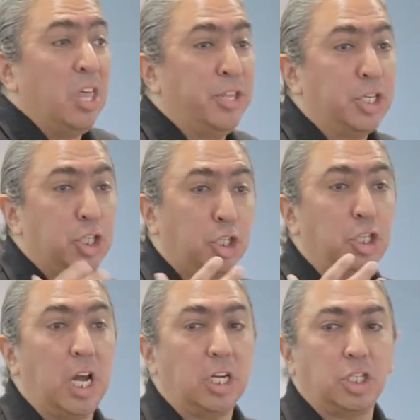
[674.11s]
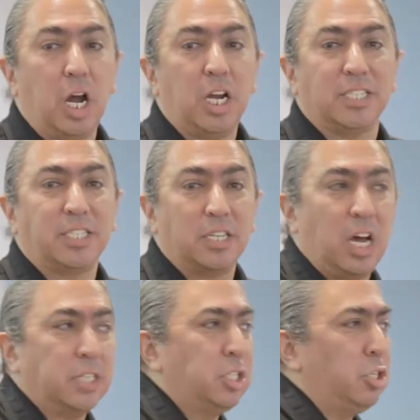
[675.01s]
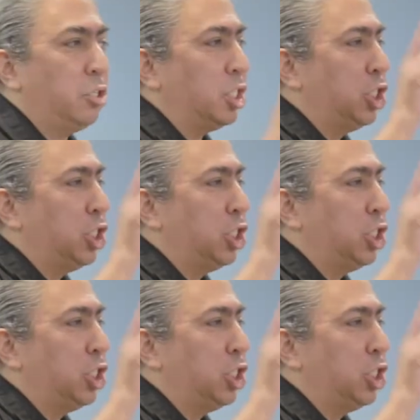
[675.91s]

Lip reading: This should not shock us. The Constitution's